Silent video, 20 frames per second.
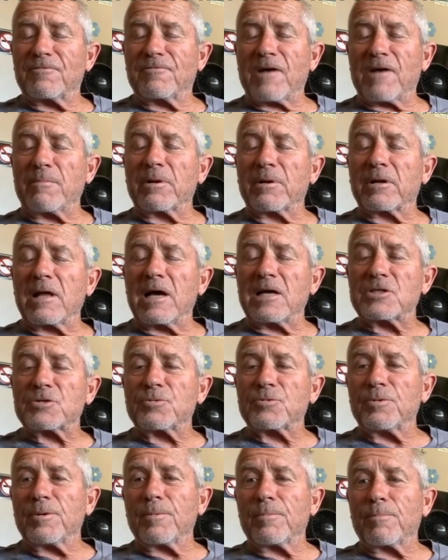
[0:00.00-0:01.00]
fiberglass
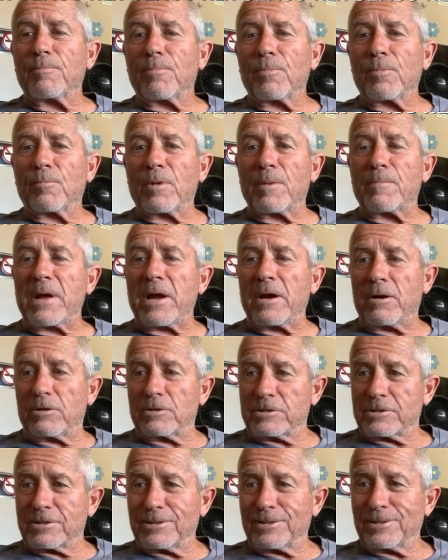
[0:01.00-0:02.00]

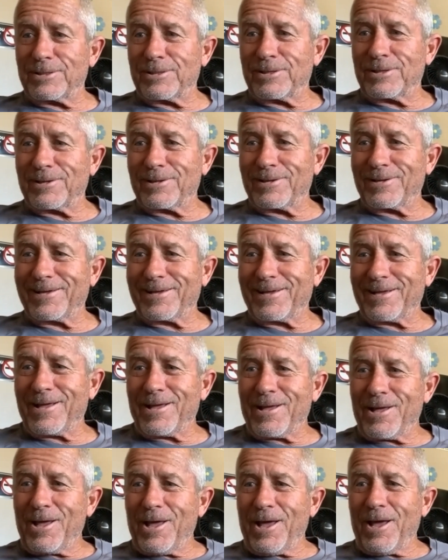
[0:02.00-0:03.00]
repairs.
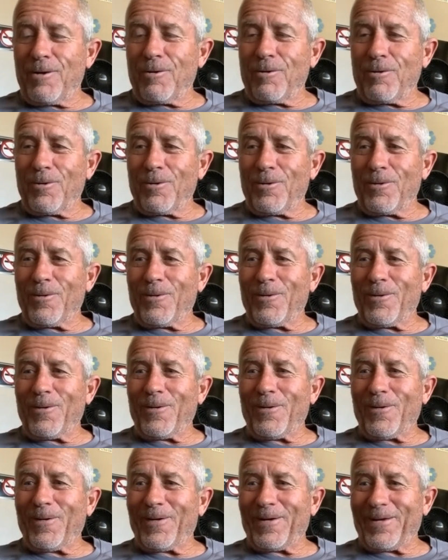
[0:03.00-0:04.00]
Oh, okay,
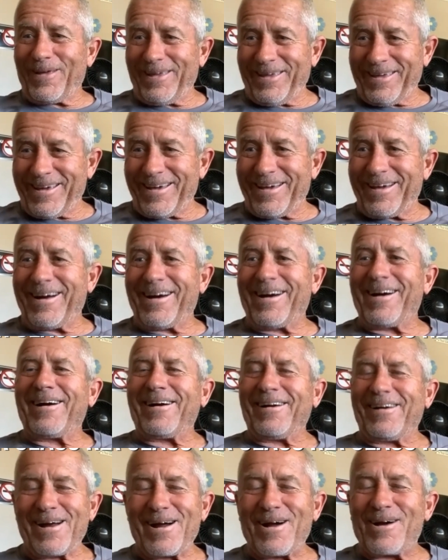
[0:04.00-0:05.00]
perfect. Yeah,
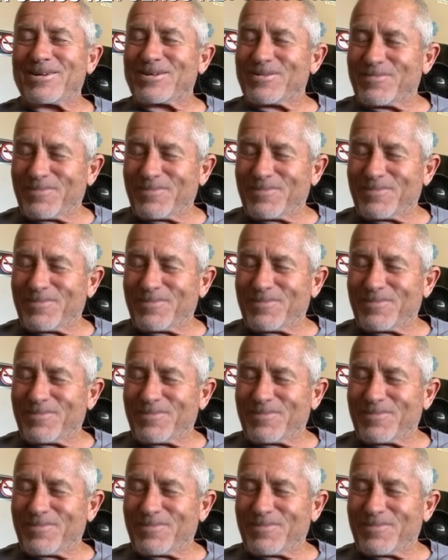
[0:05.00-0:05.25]
yeah, it was